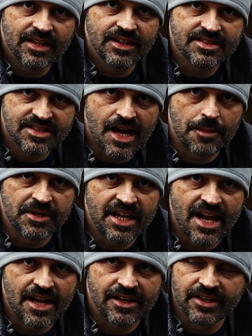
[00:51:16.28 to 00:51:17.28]
it's time to get
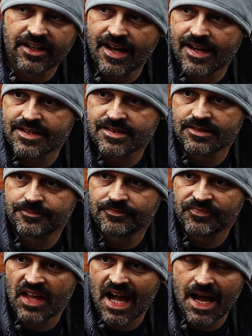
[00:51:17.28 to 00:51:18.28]
out of here, guys.
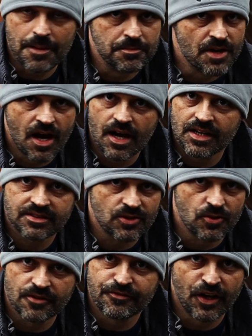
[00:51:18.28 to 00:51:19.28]
I am not
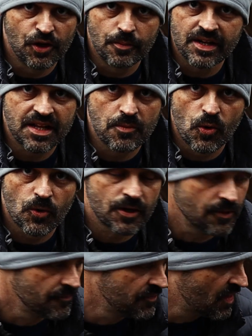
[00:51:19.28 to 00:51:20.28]
going to film anymore.
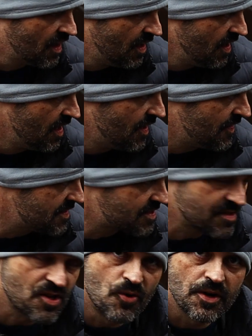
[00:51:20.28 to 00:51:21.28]
This
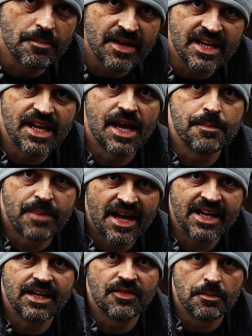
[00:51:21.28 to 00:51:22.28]
is going to be a
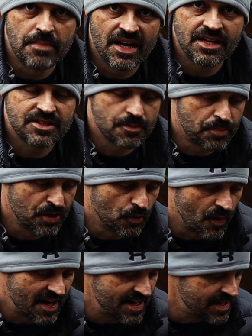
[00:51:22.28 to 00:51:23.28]
pain in the butt to put
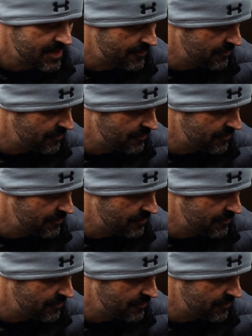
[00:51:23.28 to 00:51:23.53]
away